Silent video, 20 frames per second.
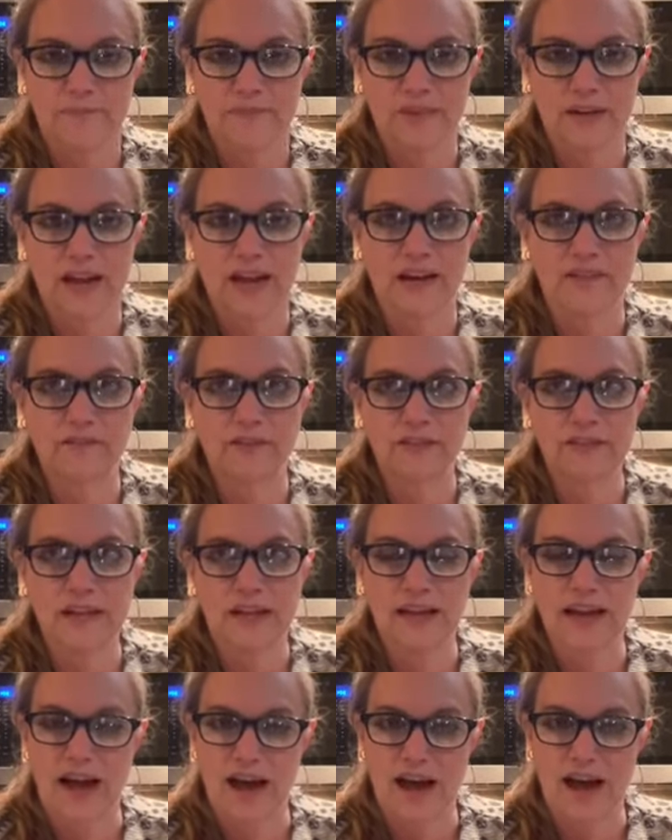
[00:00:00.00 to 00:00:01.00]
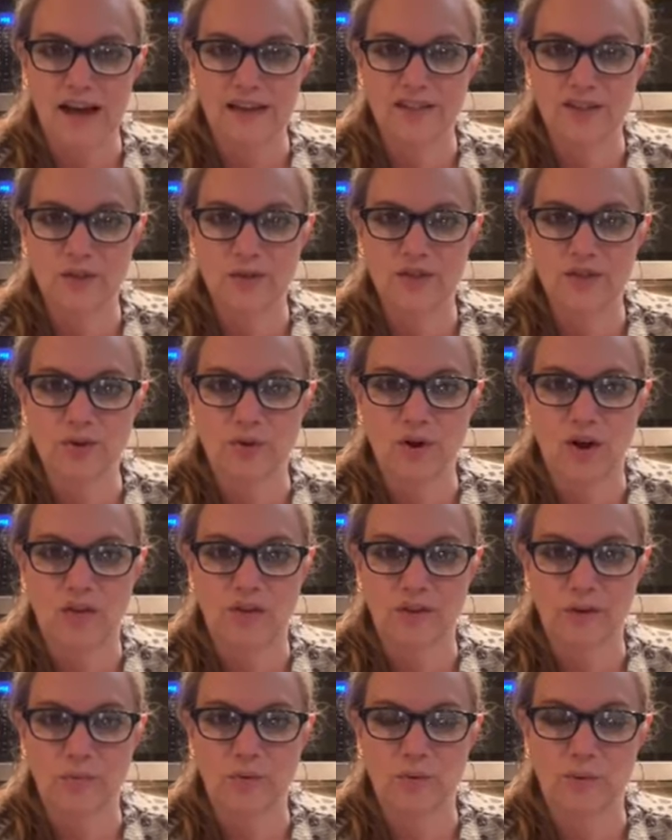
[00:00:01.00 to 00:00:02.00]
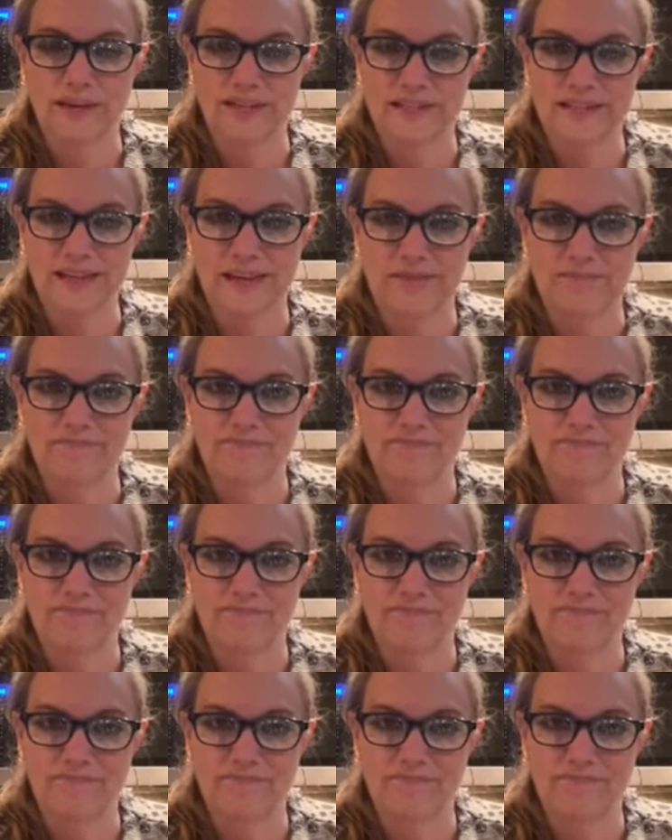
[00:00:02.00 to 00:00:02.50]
and if it's a guy, do you still call it a barista,